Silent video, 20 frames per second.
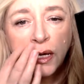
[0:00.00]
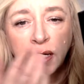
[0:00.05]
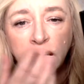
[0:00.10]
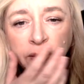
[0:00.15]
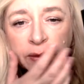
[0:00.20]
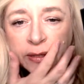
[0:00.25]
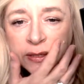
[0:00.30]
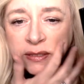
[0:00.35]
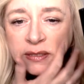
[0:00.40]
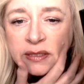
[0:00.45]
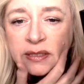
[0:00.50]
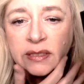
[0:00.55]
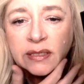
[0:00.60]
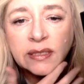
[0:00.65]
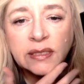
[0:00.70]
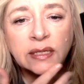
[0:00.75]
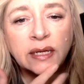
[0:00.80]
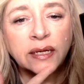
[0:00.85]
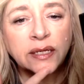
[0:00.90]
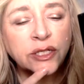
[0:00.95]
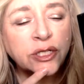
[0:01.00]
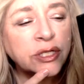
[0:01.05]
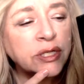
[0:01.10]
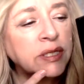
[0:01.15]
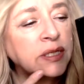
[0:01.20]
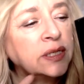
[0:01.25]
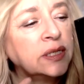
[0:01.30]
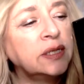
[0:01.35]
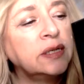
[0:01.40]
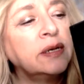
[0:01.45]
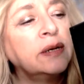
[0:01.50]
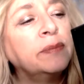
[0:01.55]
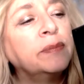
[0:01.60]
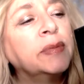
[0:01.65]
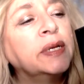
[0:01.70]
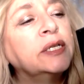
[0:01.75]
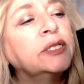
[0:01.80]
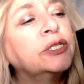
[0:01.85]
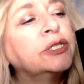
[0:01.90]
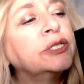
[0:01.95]
on this section on
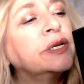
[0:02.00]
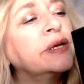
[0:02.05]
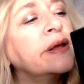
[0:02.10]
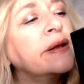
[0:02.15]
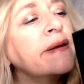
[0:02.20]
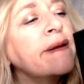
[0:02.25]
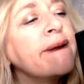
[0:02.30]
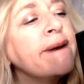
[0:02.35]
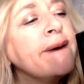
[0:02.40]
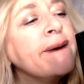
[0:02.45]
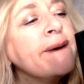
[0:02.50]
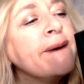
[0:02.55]
my chin